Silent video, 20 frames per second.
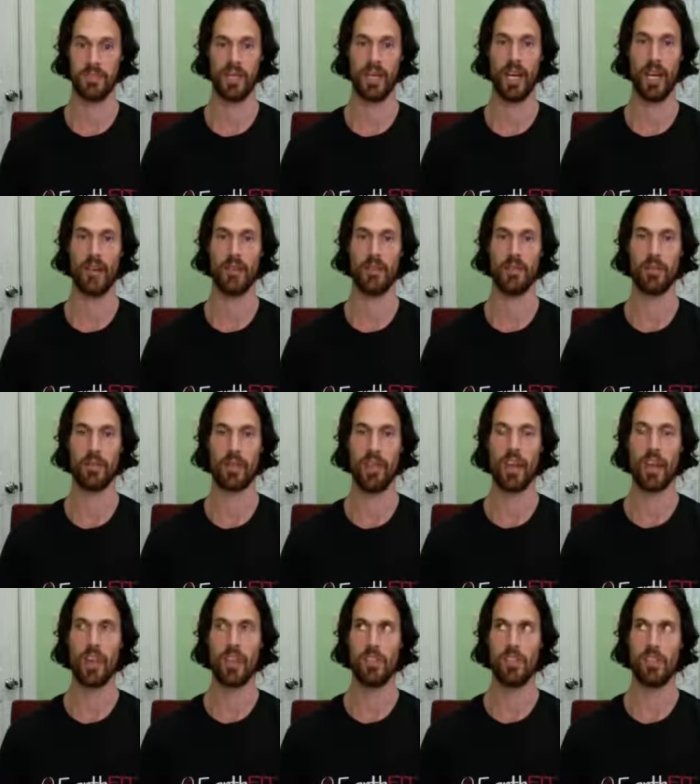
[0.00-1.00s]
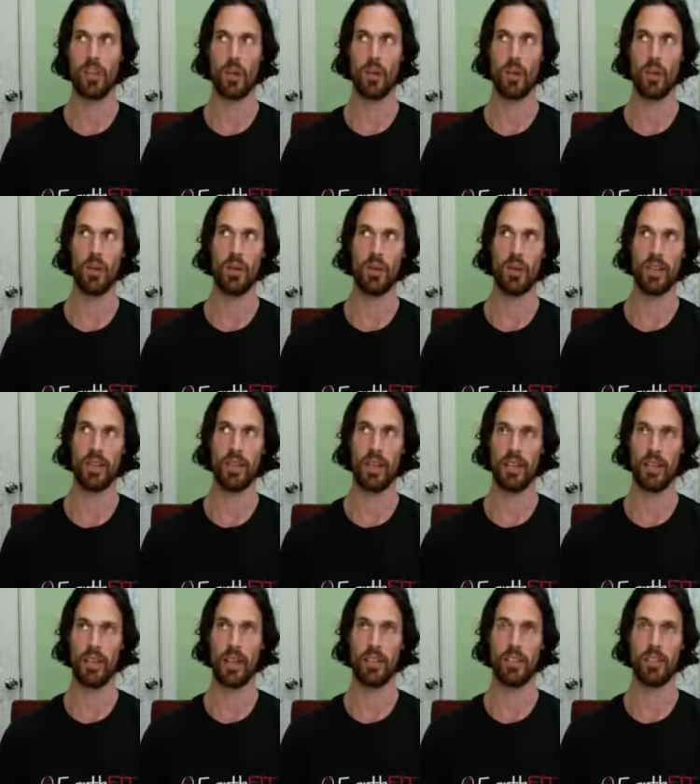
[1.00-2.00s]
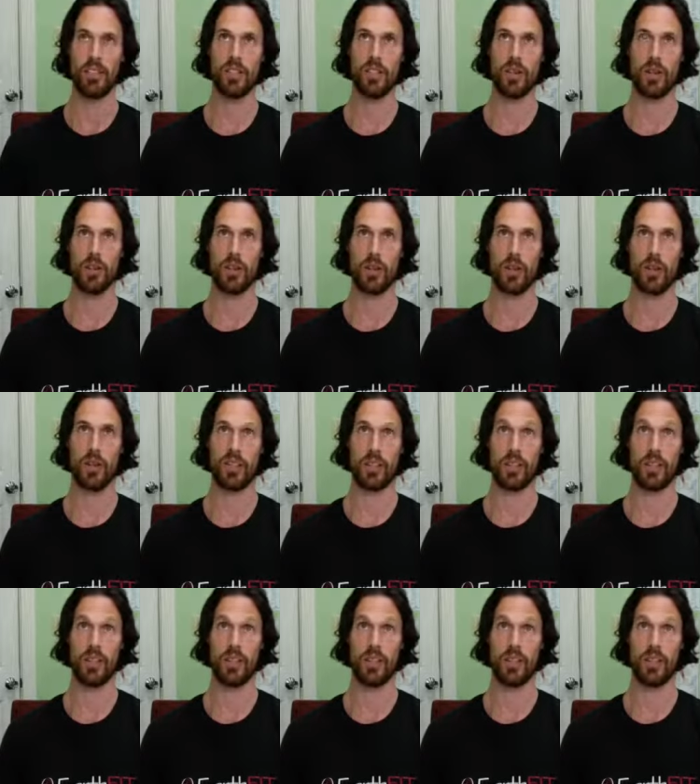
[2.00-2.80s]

Yeah. So that's a great point.